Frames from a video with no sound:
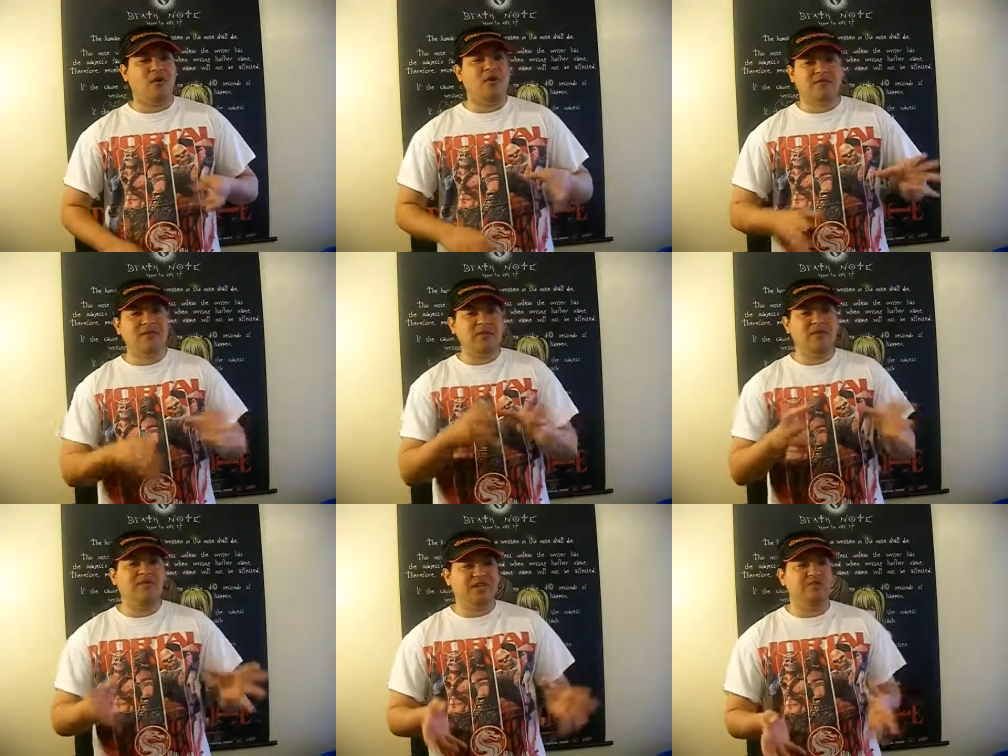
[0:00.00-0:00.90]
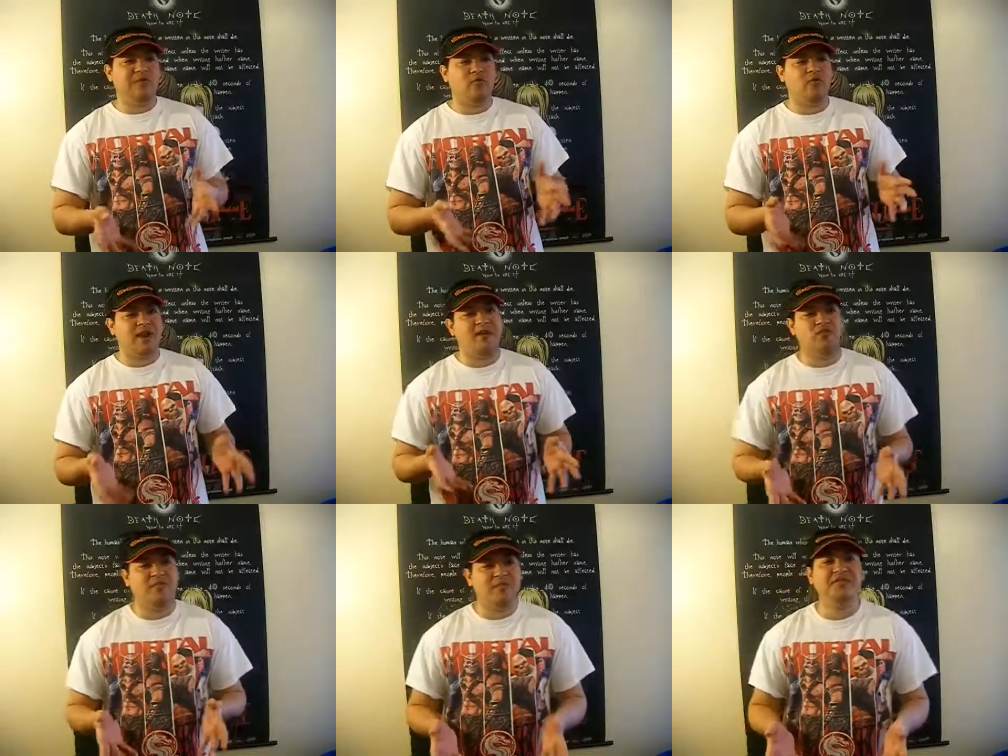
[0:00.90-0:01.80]
They're all things that we've seen before in
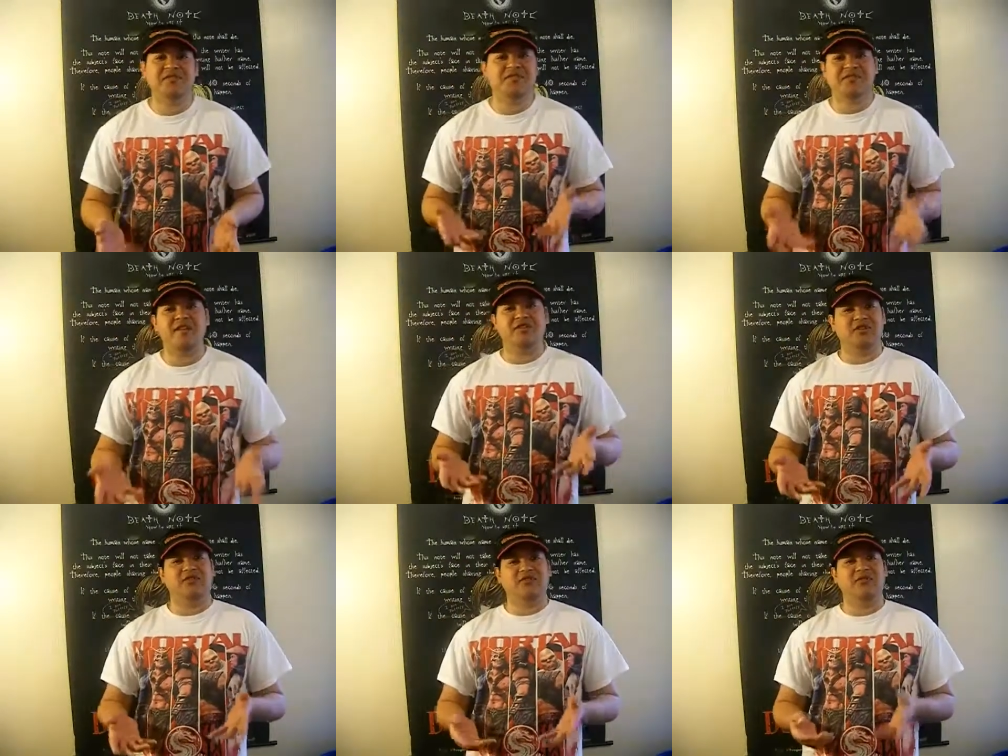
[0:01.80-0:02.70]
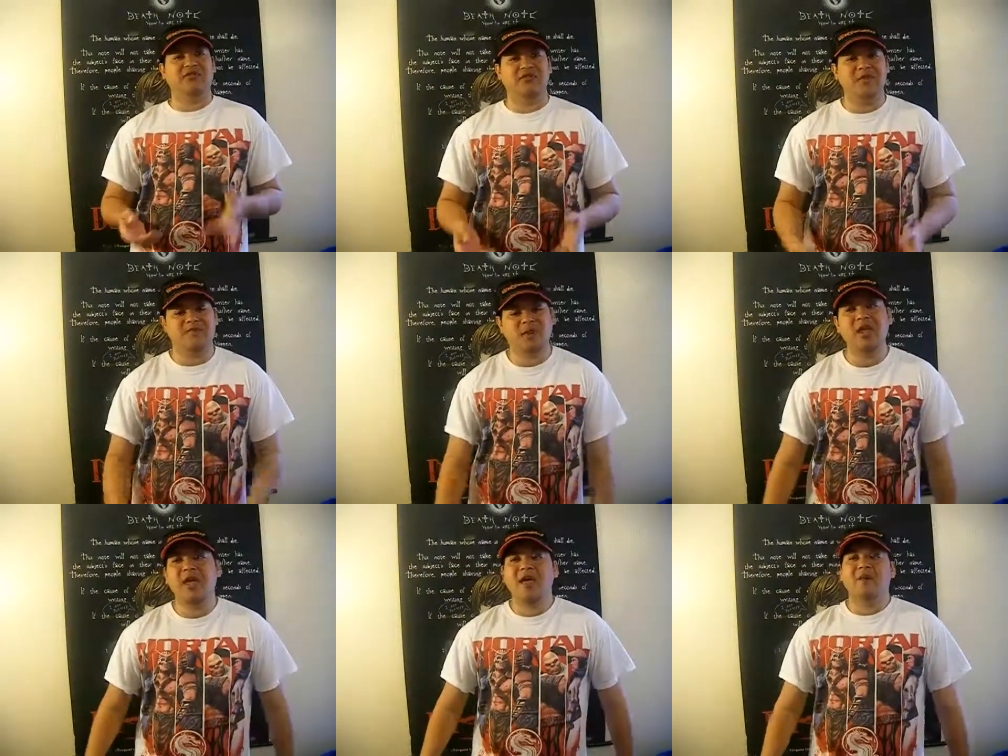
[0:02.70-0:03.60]
actual myths and legends. So it's different.